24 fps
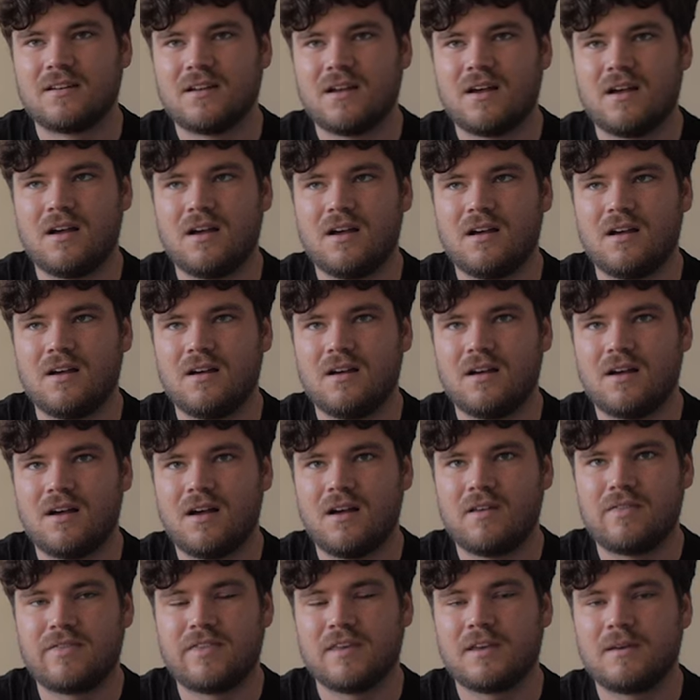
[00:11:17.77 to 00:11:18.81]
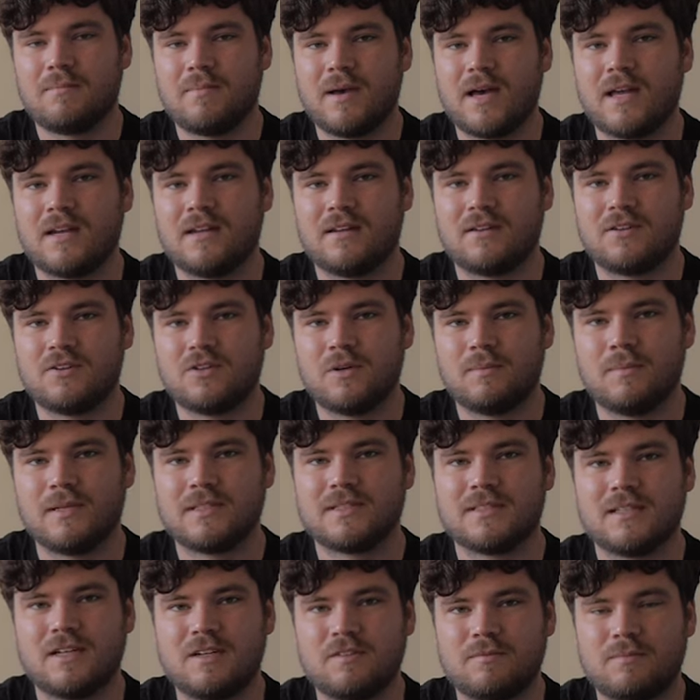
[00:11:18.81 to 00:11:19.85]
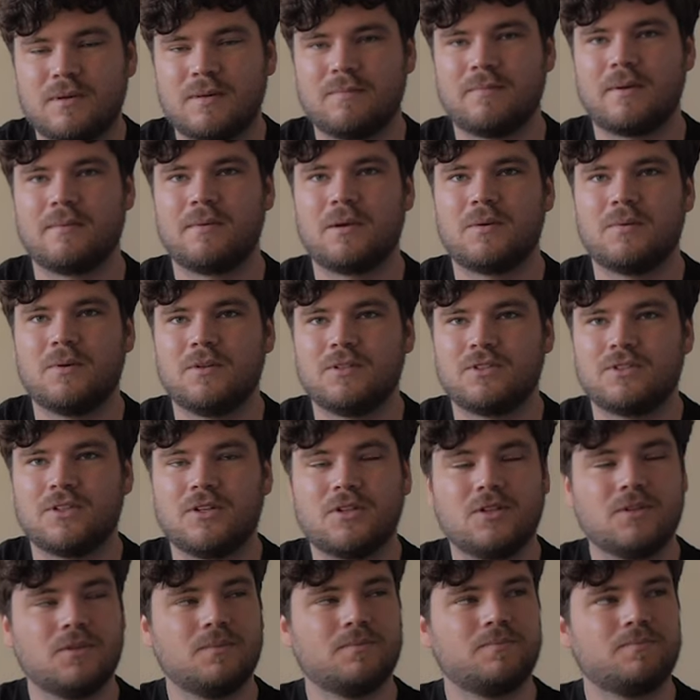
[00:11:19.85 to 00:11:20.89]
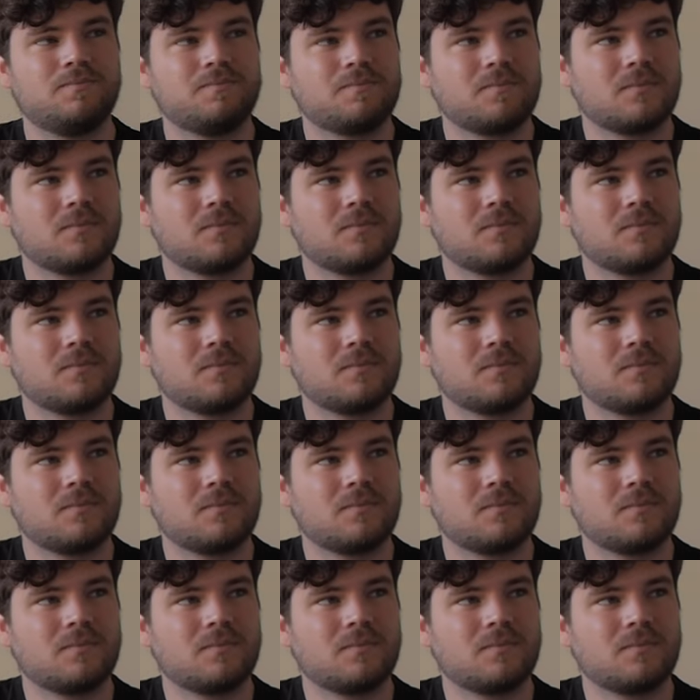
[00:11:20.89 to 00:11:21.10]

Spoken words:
I'll think about it and do it myself, but maybe I won't show you.